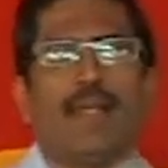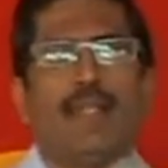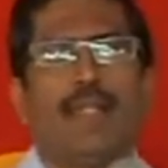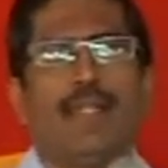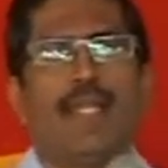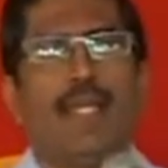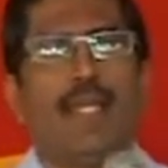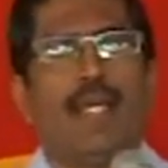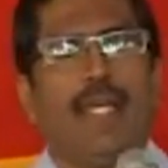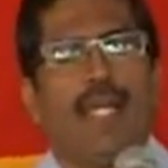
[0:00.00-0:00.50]

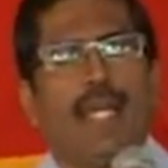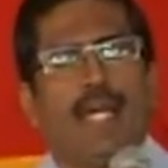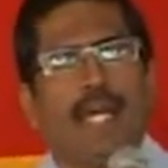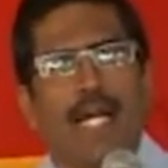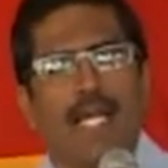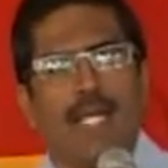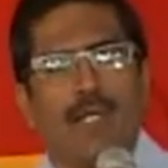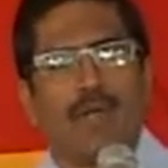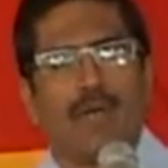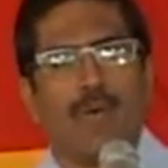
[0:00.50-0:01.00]
the
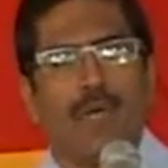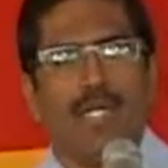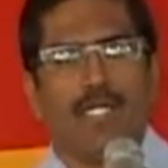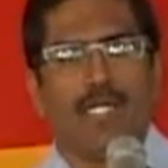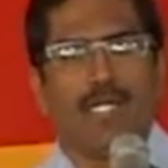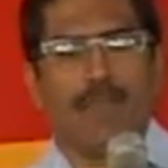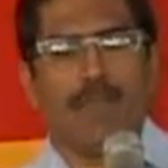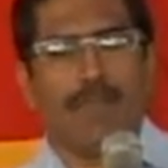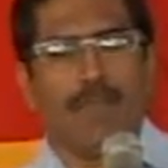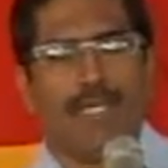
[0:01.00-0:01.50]

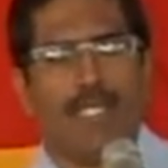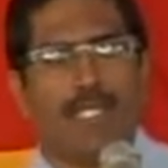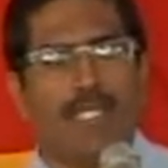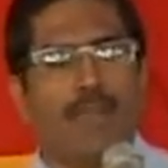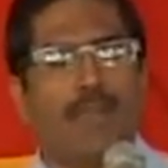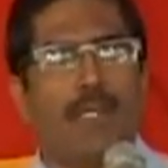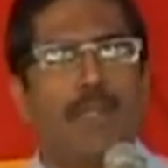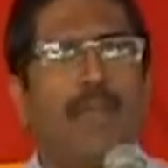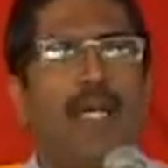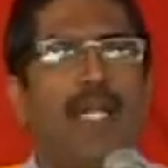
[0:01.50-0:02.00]
alcoholism, the
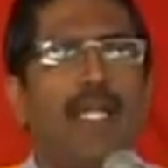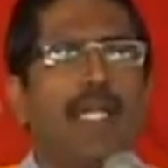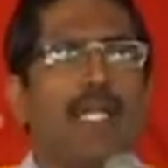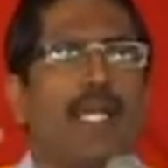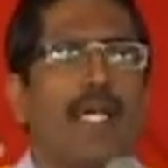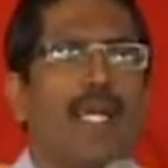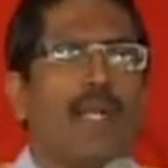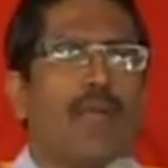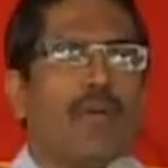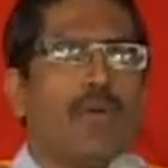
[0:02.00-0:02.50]
symptomatic
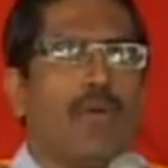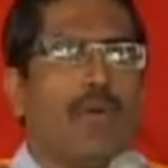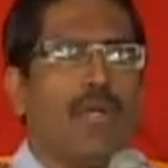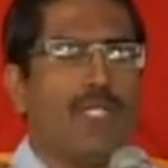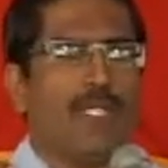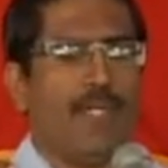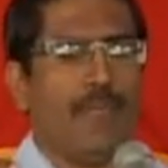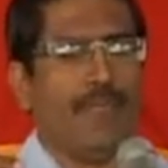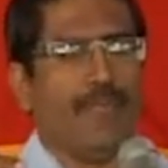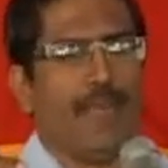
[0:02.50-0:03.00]

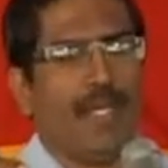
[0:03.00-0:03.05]
alcoholism,